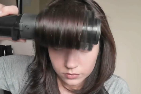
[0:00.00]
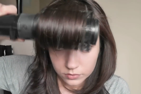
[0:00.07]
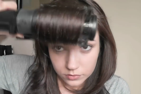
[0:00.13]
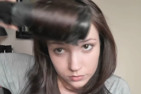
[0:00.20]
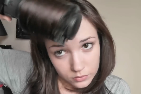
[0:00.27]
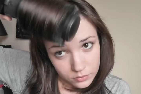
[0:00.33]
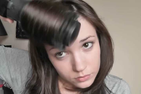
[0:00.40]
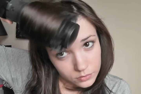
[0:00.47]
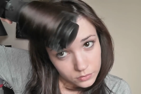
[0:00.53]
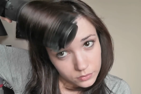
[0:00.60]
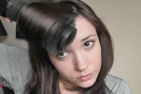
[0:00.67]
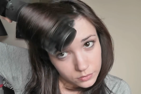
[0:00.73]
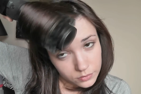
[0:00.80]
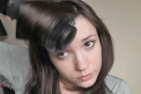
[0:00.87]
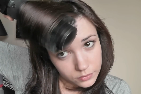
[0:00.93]

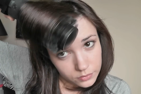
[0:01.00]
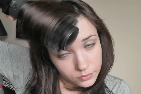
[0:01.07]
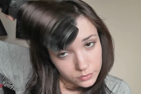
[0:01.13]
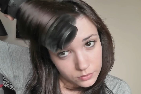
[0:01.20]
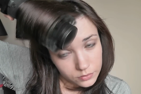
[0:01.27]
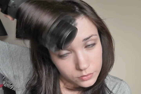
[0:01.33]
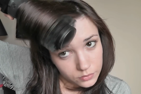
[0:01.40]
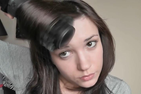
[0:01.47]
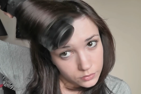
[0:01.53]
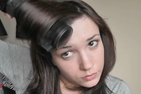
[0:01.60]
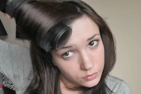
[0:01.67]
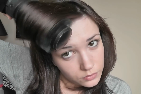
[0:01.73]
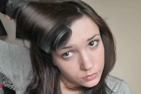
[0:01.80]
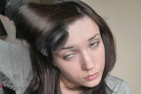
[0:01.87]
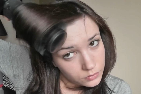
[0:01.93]

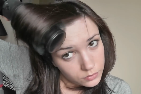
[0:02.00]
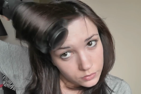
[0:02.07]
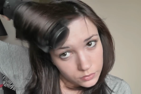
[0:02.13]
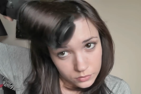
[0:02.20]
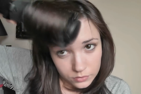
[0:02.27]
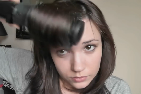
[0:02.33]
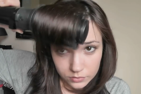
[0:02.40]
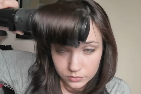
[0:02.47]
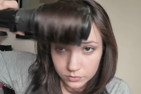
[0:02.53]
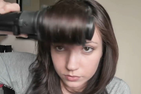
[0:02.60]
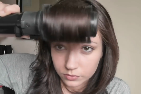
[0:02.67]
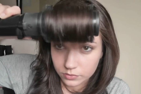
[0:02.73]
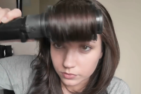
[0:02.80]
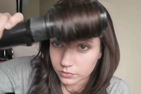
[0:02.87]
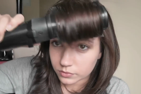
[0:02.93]

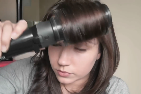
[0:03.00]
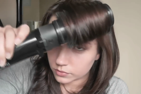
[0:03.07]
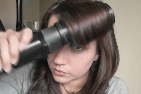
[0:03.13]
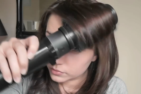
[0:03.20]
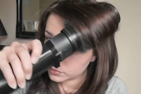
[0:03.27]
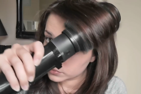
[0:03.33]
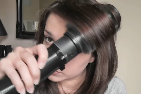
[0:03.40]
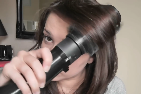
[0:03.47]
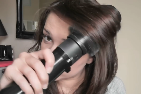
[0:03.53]
Nobody speaks.